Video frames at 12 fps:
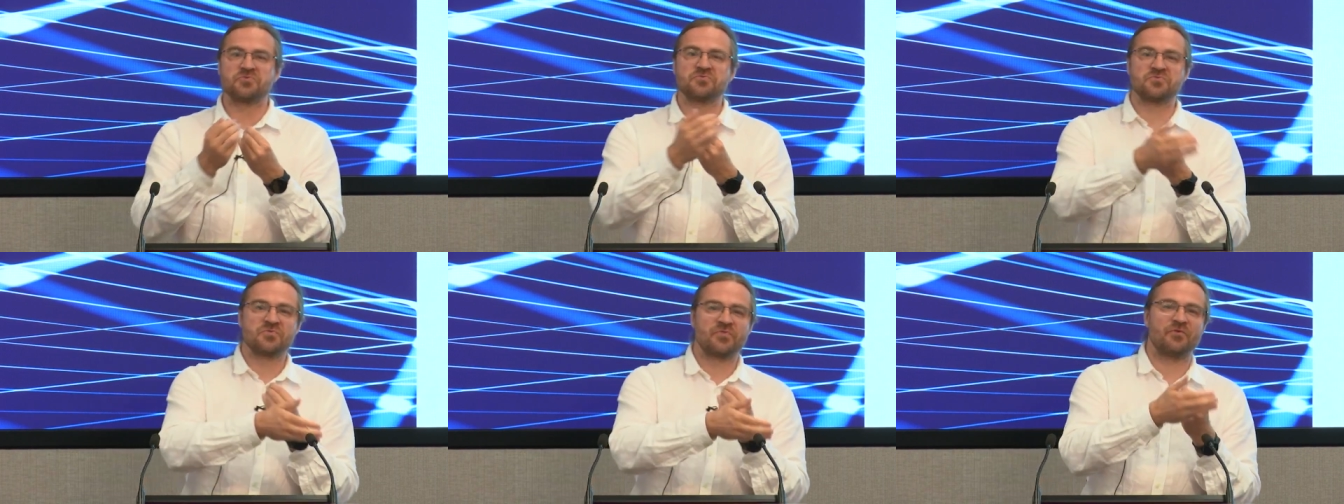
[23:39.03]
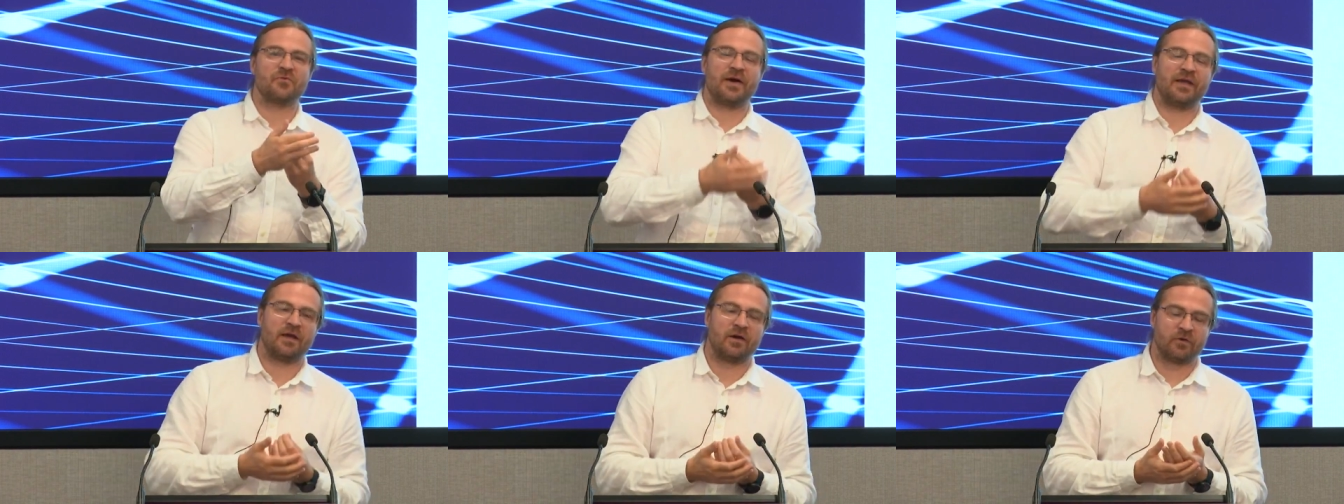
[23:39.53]
the
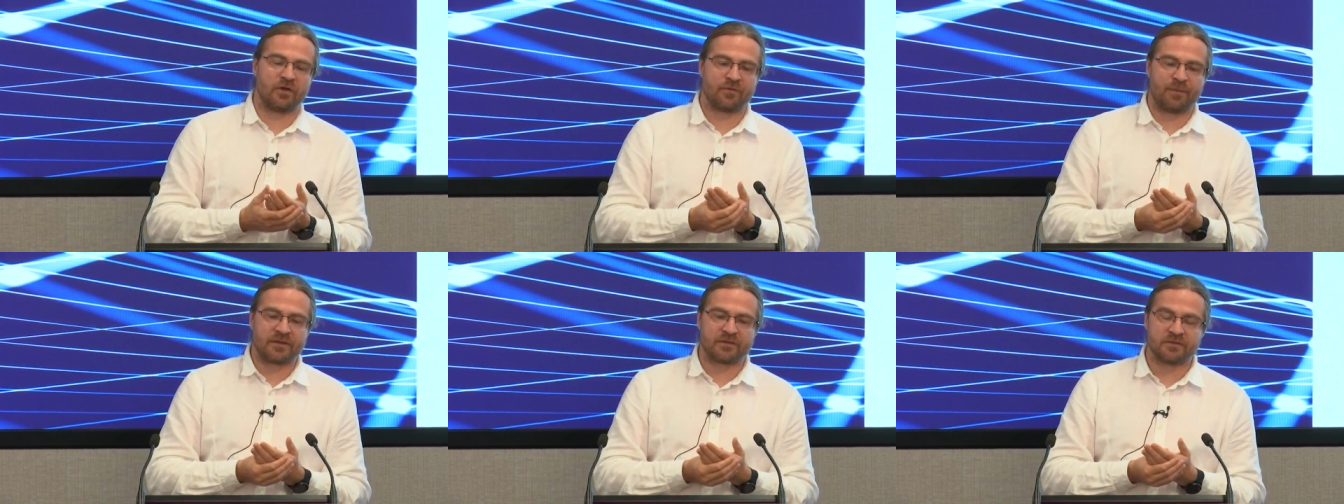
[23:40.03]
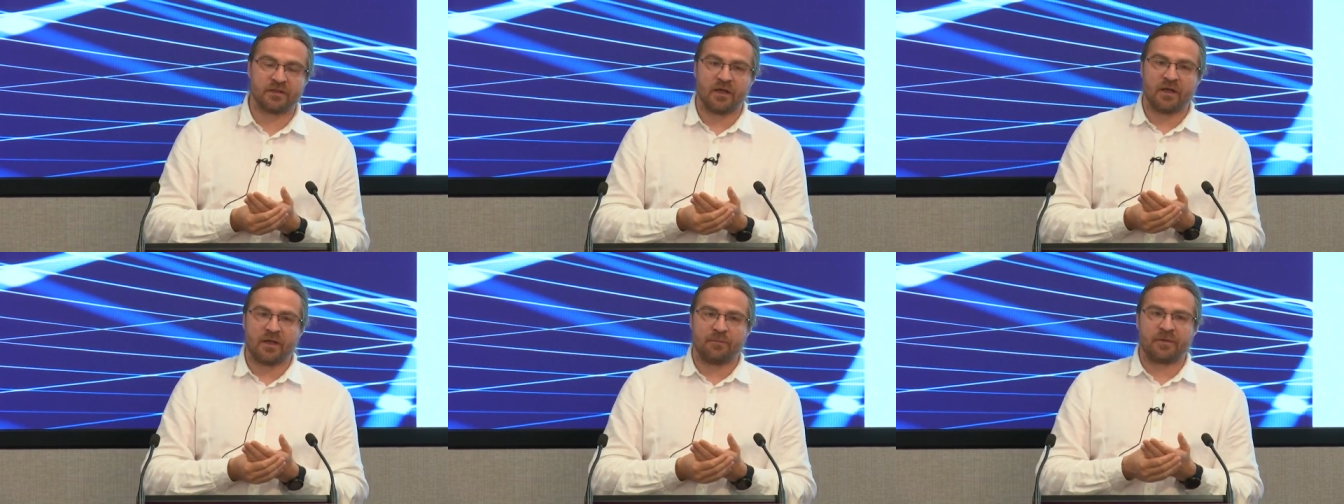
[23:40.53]
way how you expect it,
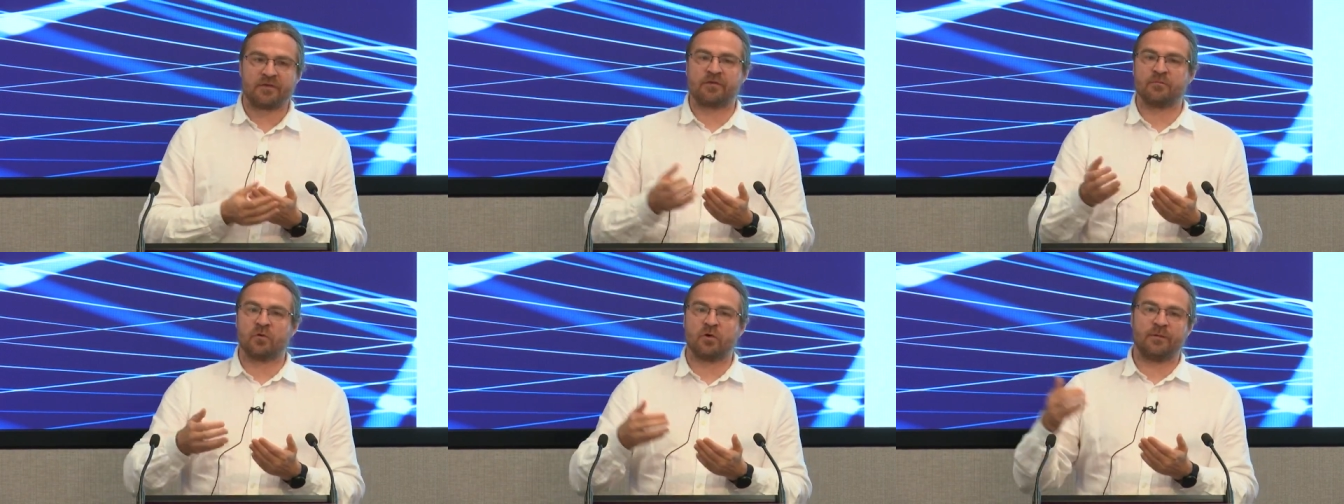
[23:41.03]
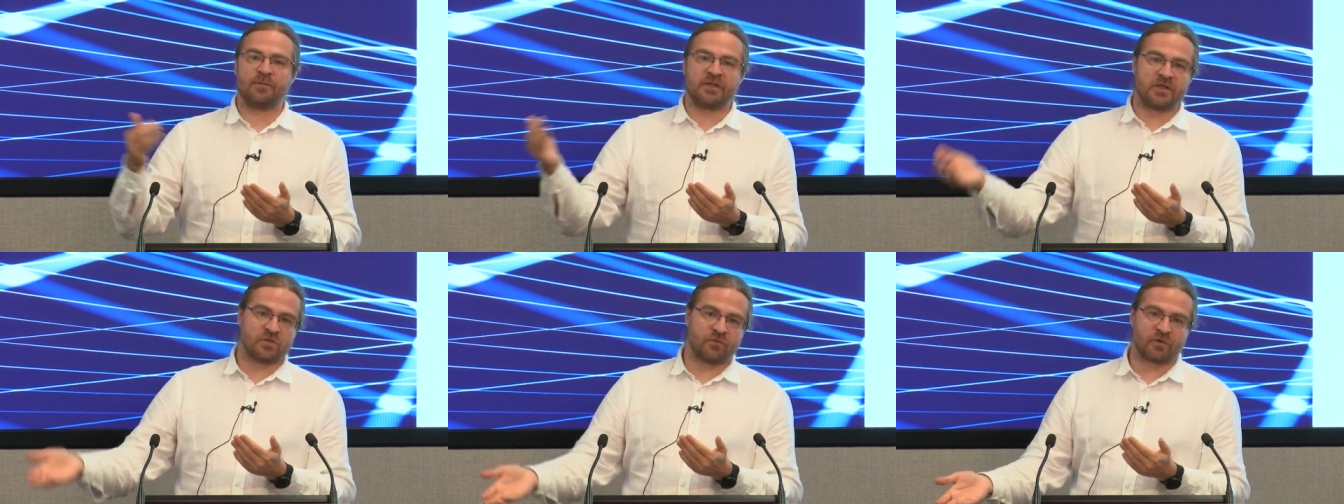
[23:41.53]
but that's more a
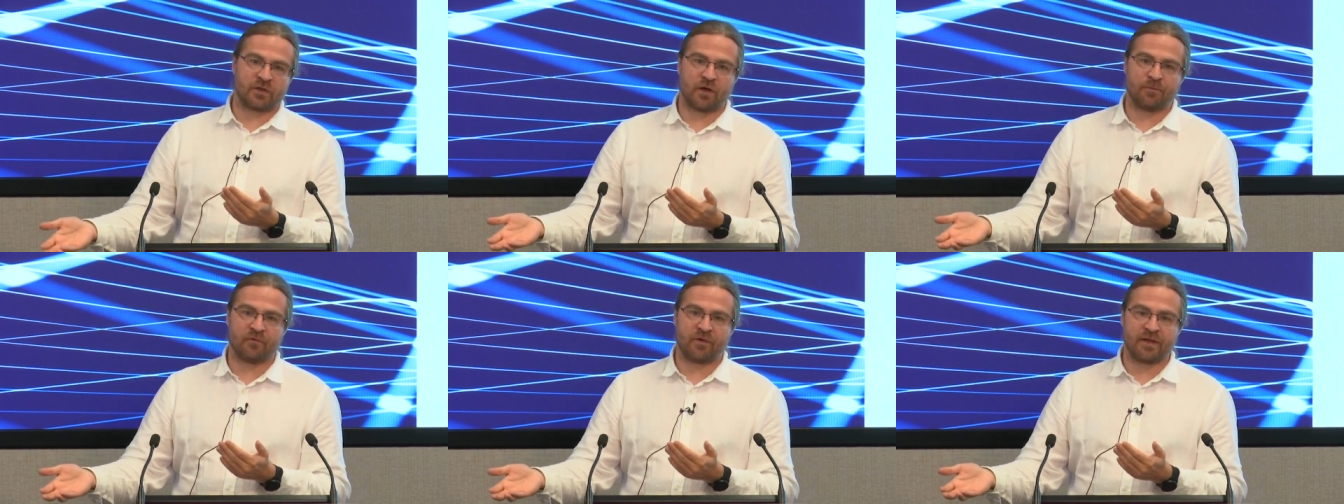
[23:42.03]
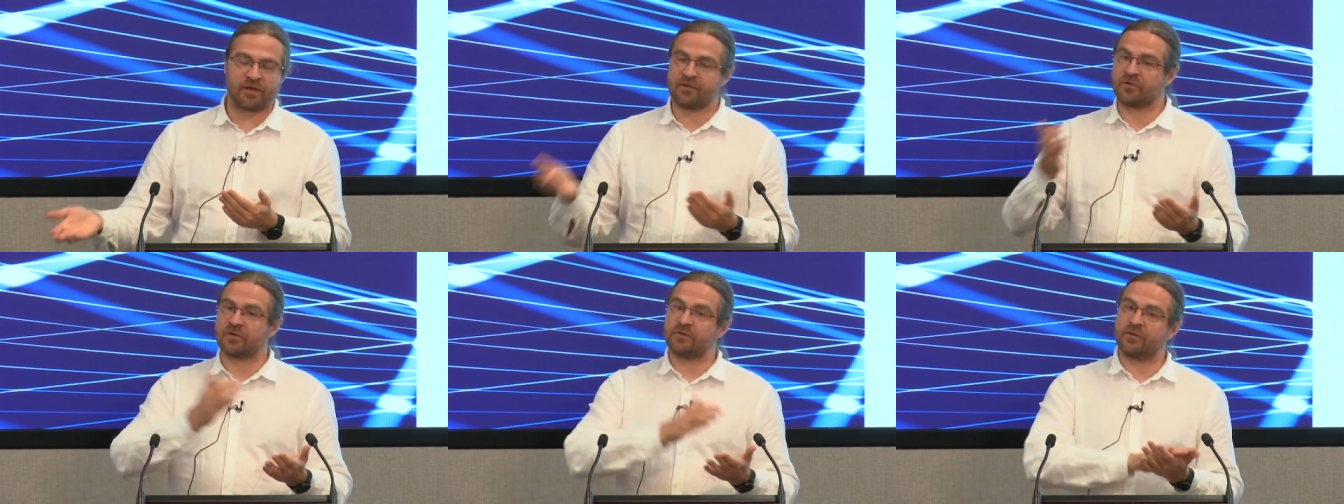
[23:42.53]
limitation of the cloud provider. It's
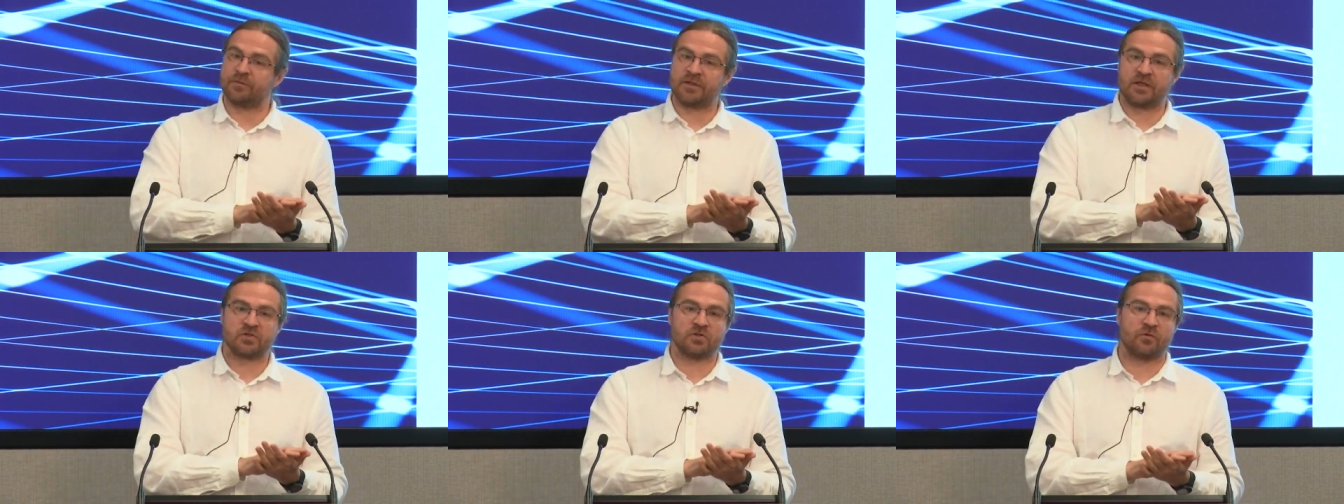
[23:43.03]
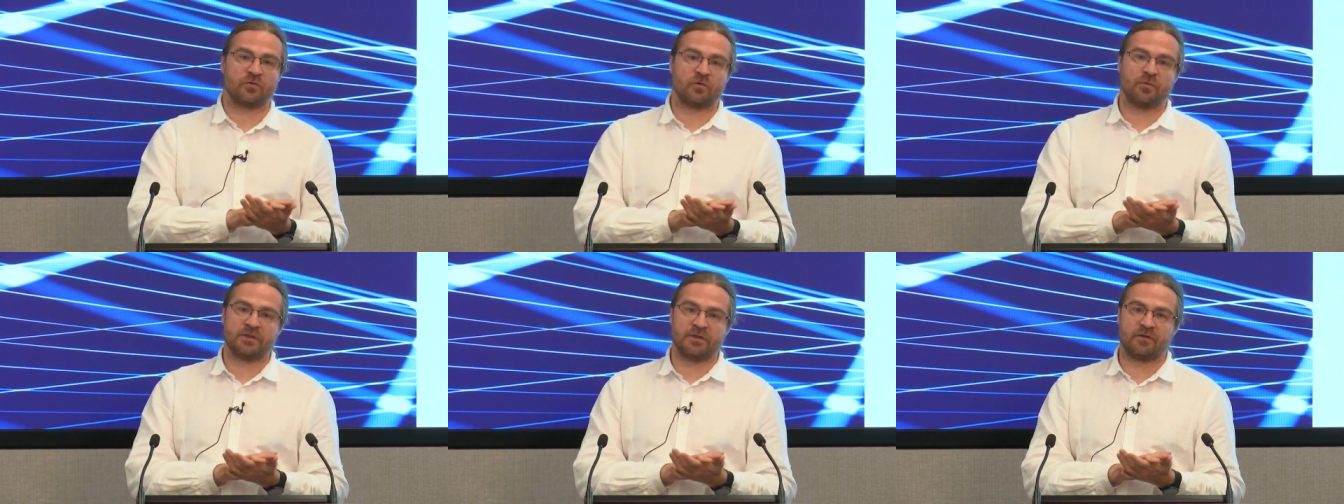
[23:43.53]
not a limitation of the
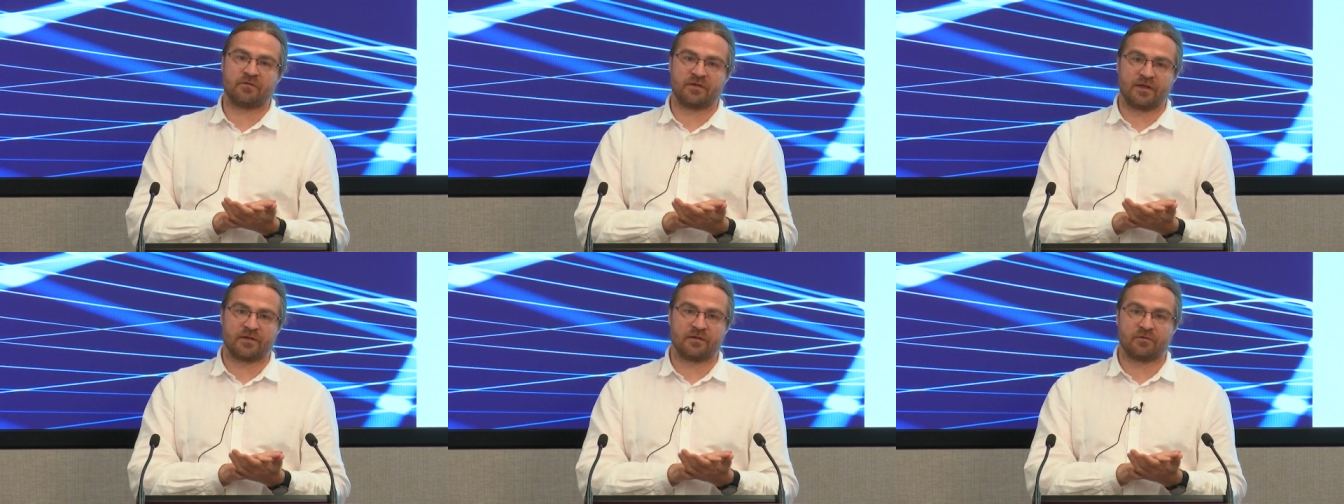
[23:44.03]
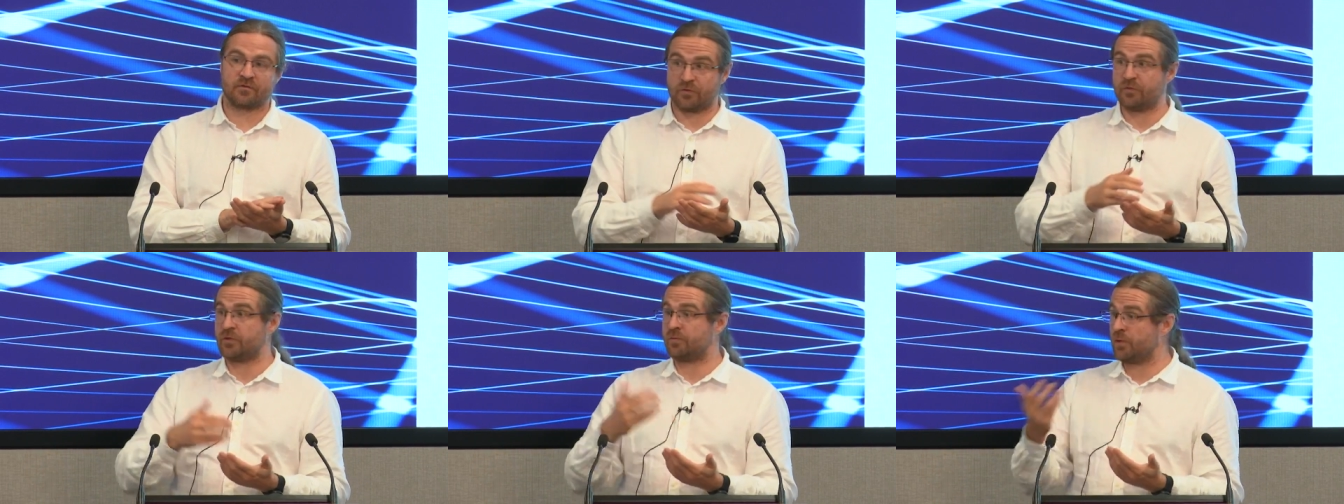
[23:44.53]
Kubernetes stack. So if
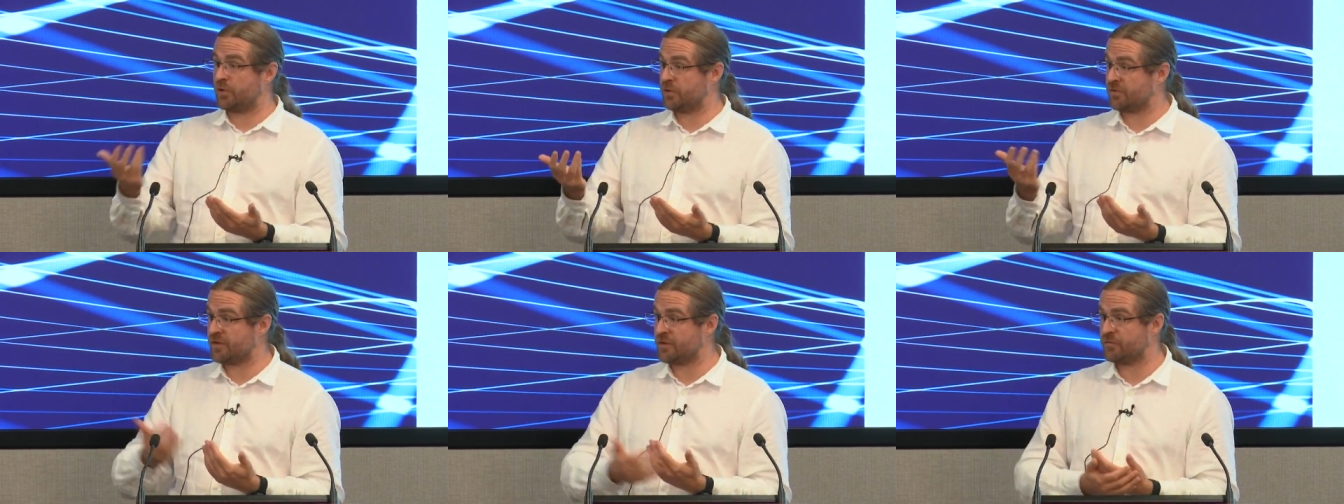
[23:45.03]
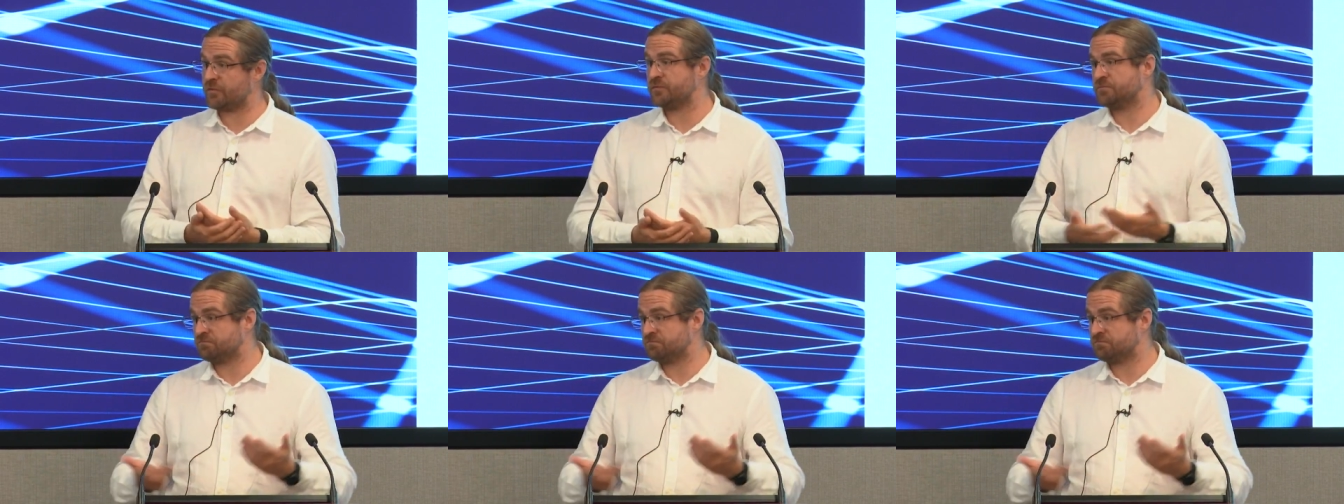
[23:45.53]
you deploy it yourself,